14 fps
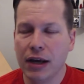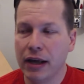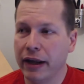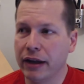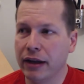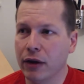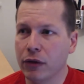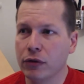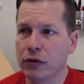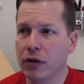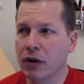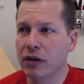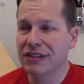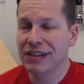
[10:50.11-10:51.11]
And now
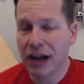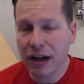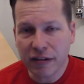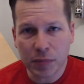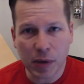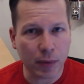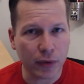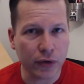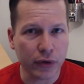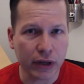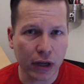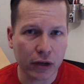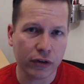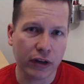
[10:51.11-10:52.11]
there are a ton of people doing
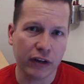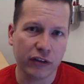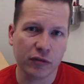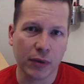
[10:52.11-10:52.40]
100 Days